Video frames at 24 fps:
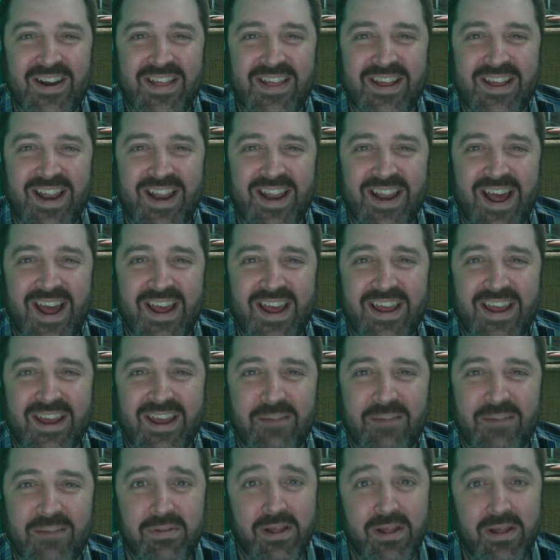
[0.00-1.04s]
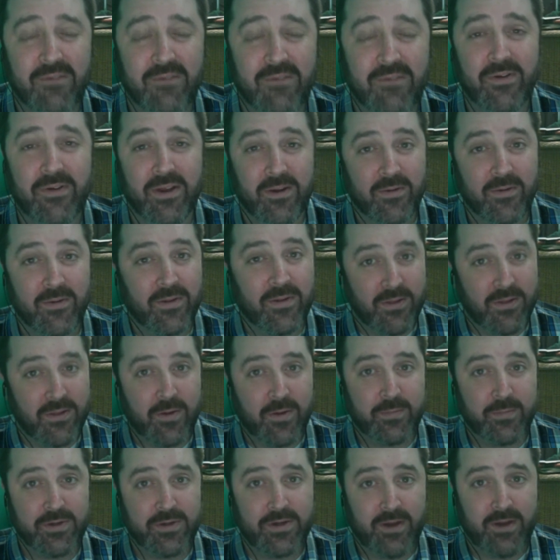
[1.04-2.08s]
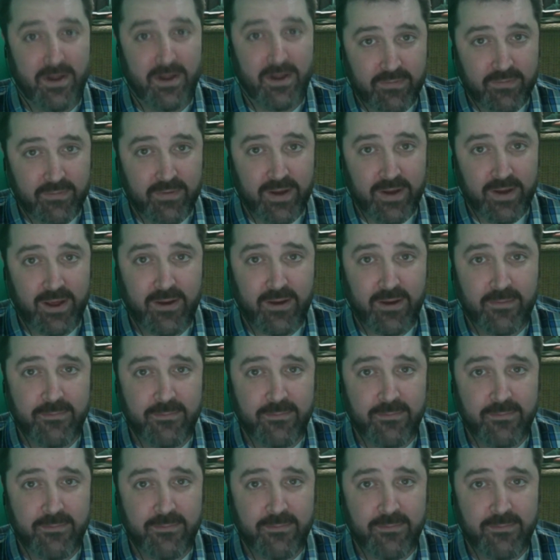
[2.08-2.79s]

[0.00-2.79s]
that I can plug for you in the description of the video?